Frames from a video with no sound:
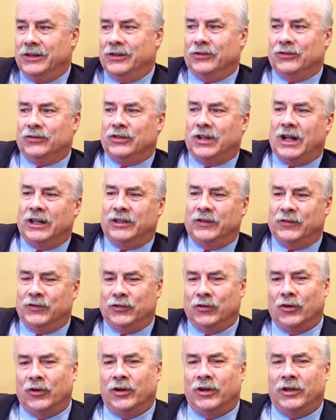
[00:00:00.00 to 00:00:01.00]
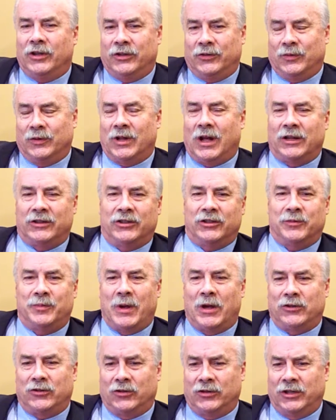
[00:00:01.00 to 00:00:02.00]
there's lots of attorneys and lots of
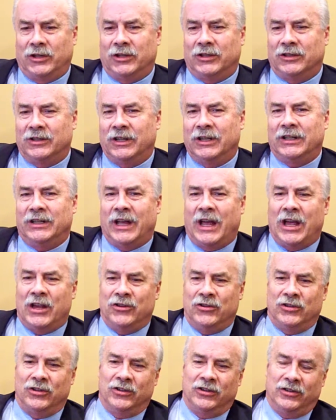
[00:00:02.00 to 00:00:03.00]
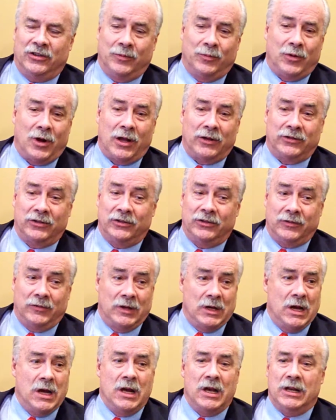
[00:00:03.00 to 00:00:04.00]
specialties. Litigation is the process
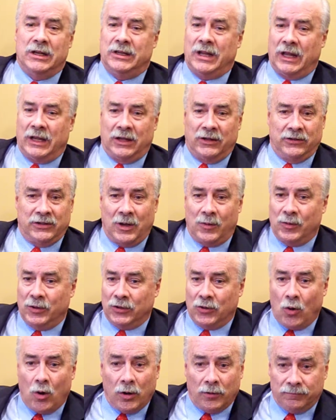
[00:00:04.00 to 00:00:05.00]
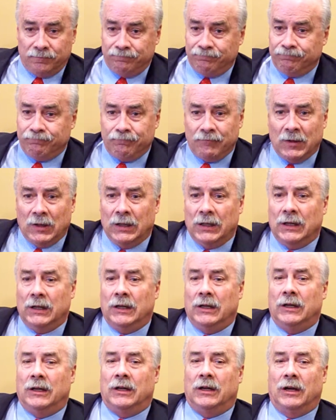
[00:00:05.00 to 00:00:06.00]
of taking someone to court.
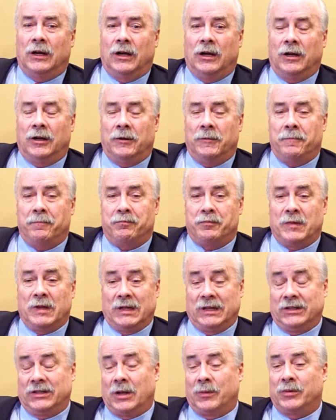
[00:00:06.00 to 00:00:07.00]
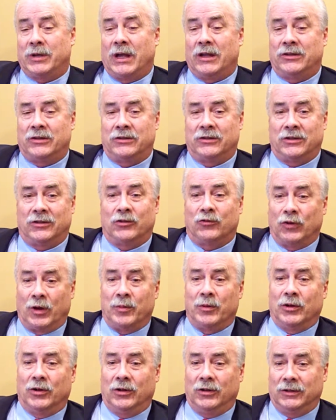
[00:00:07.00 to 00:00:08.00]
In some cases it's
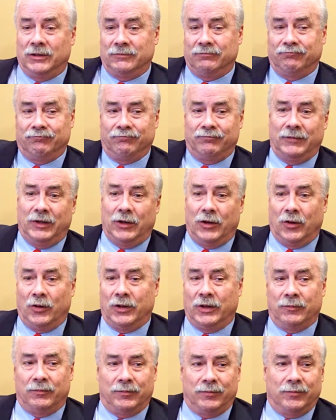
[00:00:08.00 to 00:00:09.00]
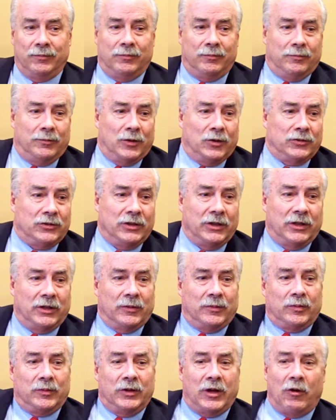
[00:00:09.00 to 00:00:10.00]
criminal, and mostly
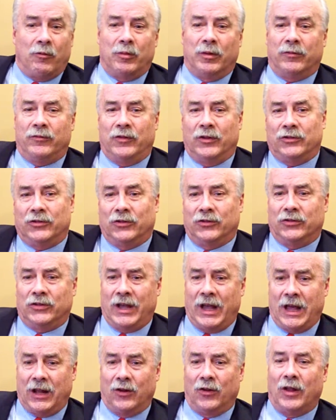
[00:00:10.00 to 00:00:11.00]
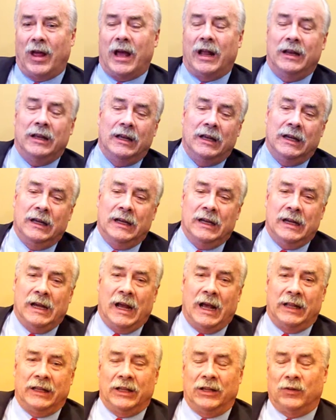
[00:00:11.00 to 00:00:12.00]
the government officials handle that.
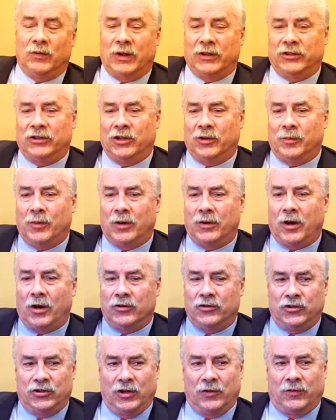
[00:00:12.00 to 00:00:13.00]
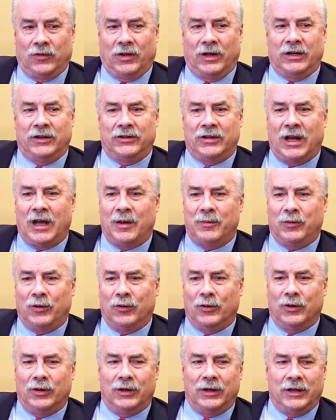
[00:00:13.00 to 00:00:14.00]
And then the rest of them are civil. Anytime
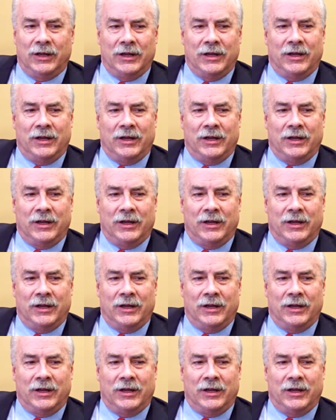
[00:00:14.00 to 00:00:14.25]
you're